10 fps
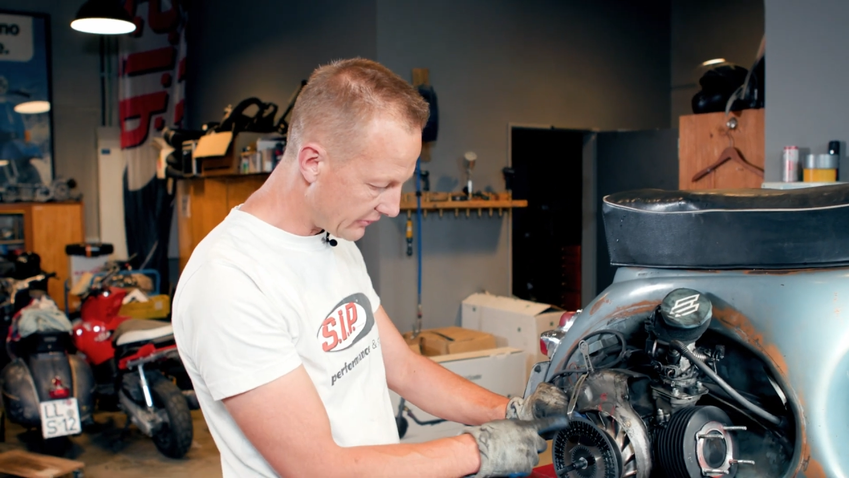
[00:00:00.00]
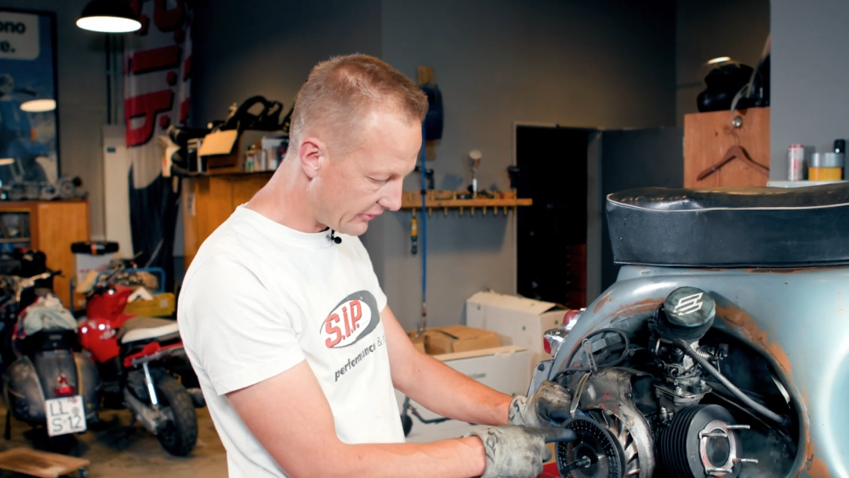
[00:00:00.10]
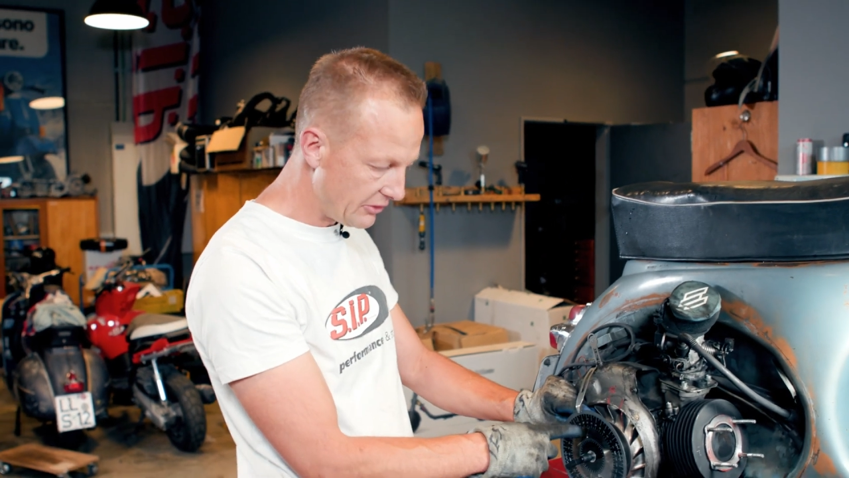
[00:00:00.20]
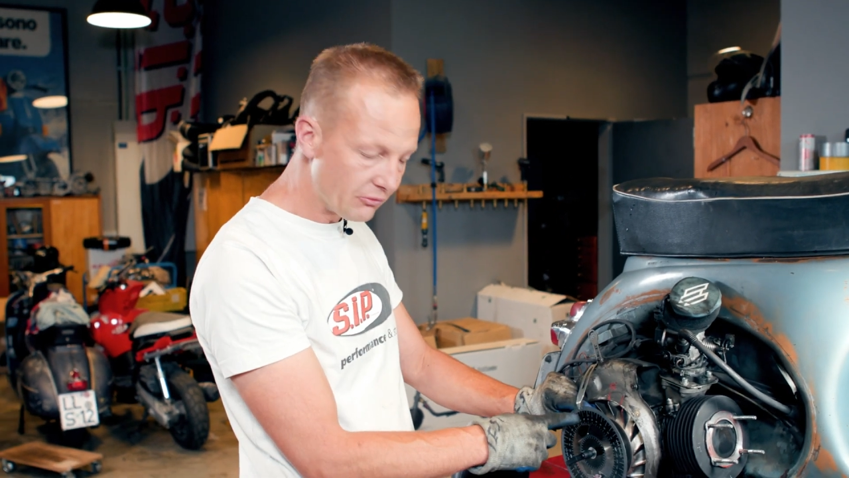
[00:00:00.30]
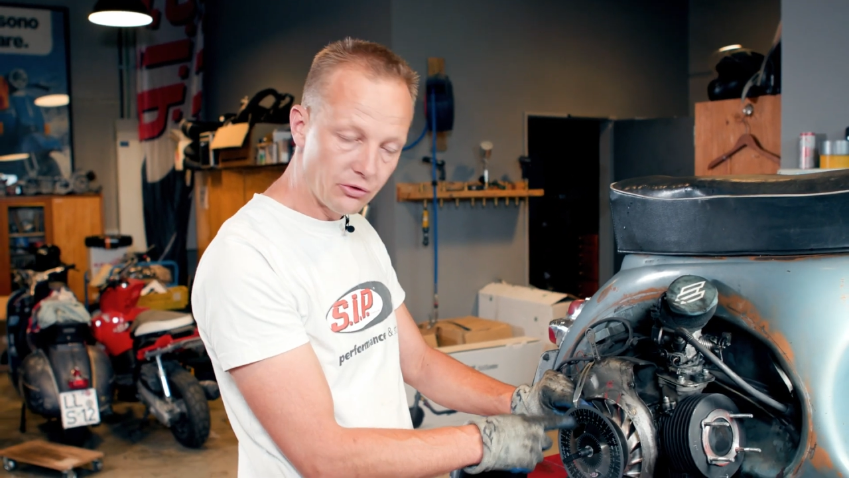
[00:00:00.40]
the
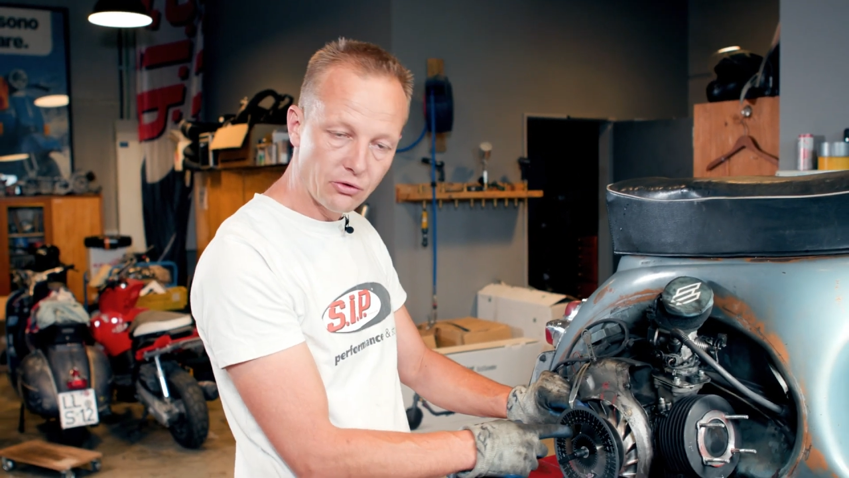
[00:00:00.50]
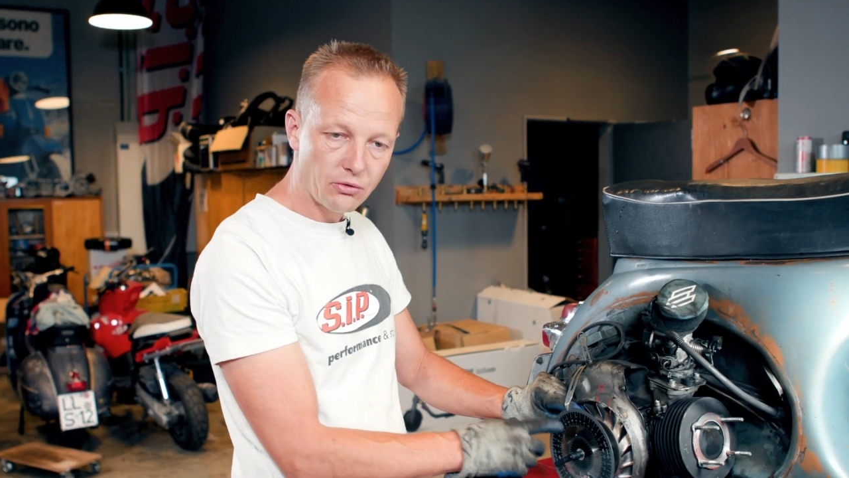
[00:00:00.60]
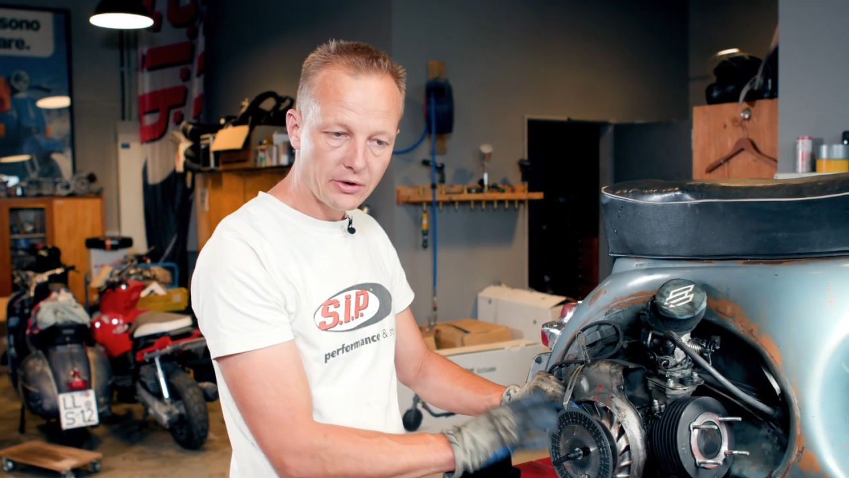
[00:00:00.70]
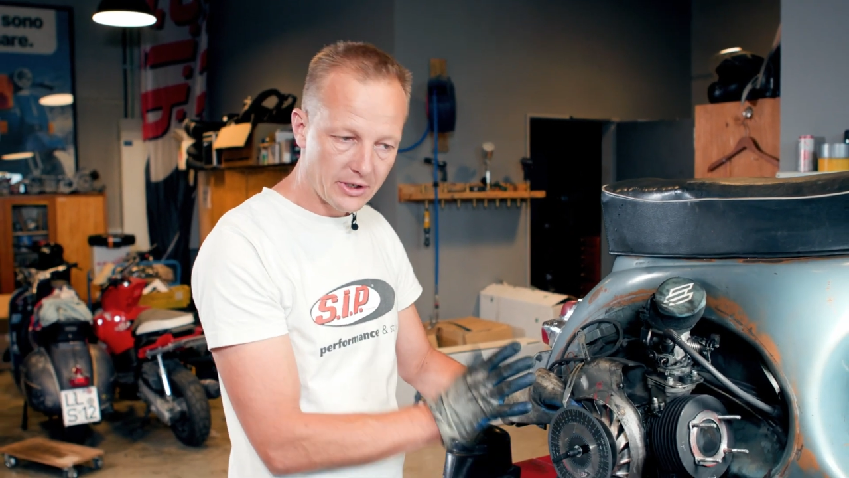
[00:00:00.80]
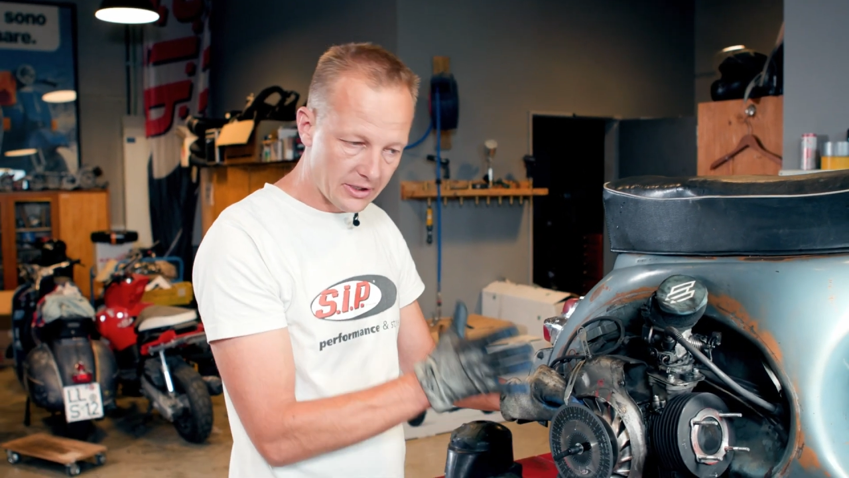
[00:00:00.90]

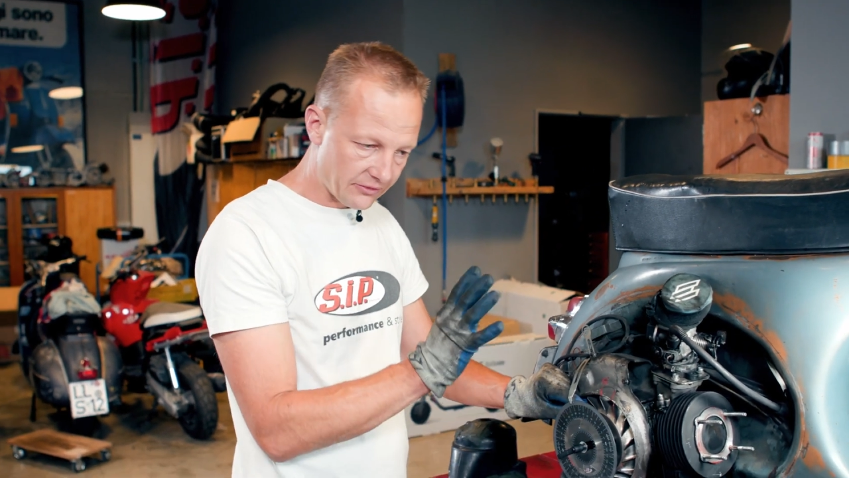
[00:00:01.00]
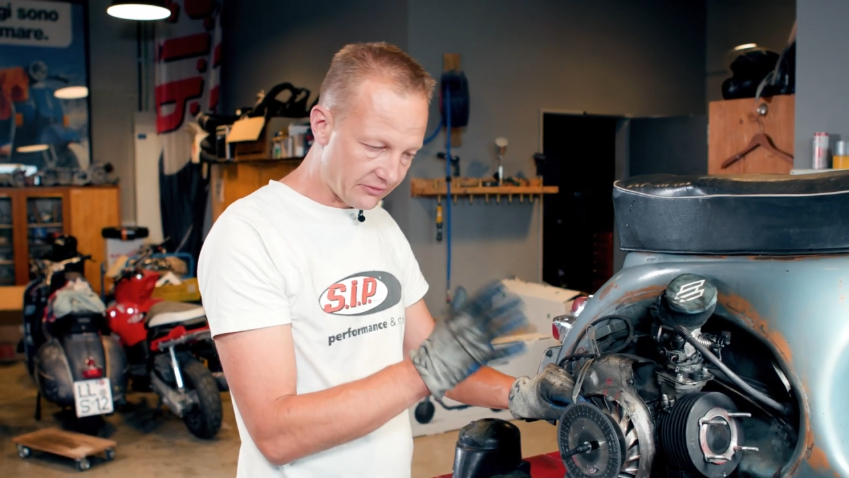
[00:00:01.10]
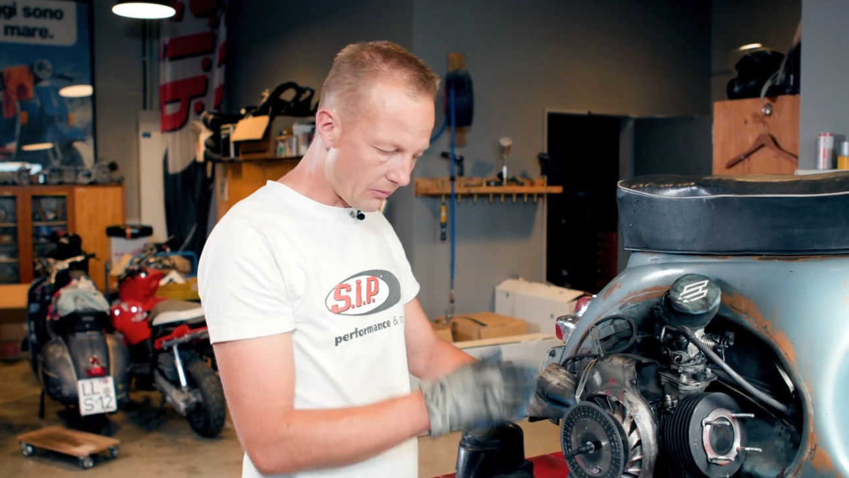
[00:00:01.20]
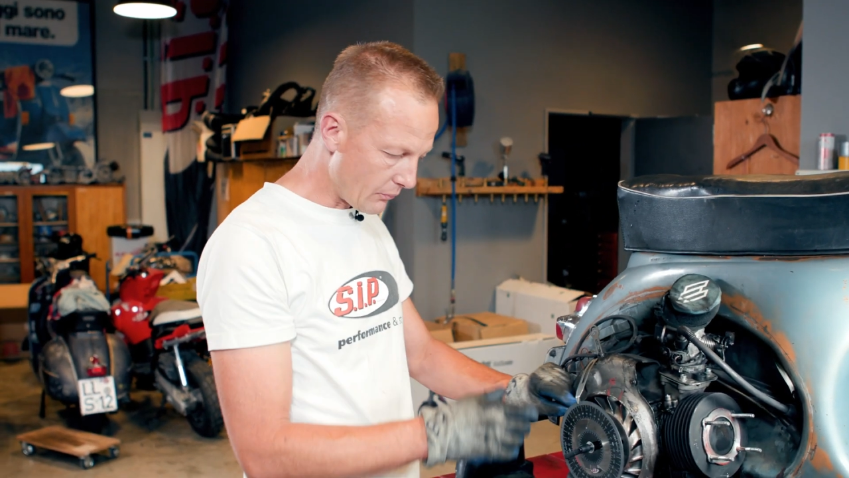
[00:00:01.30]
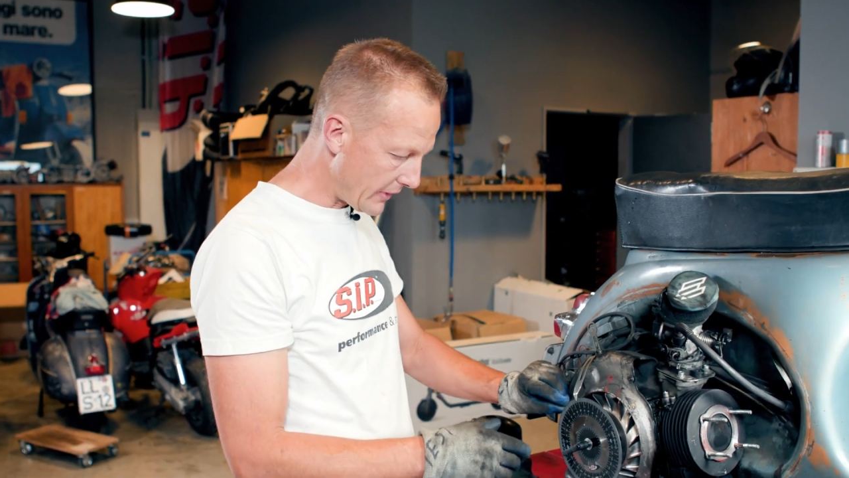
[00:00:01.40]
zero
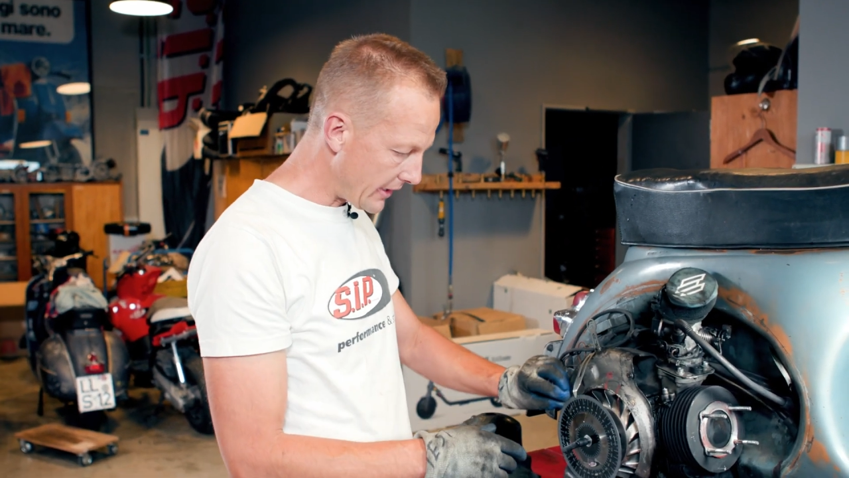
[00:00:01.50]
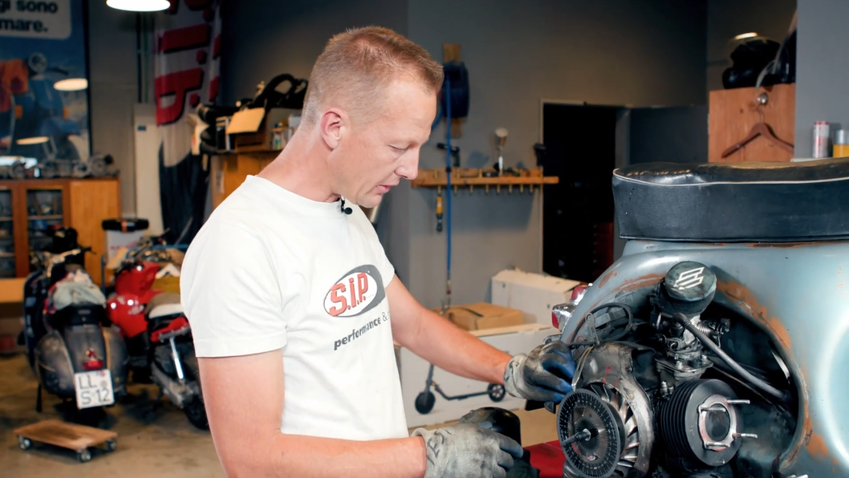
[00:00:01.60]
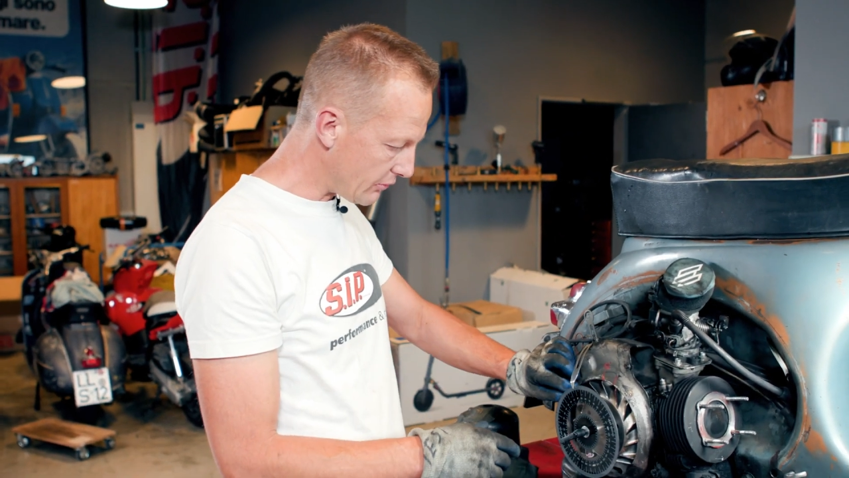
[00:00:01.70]
somewhere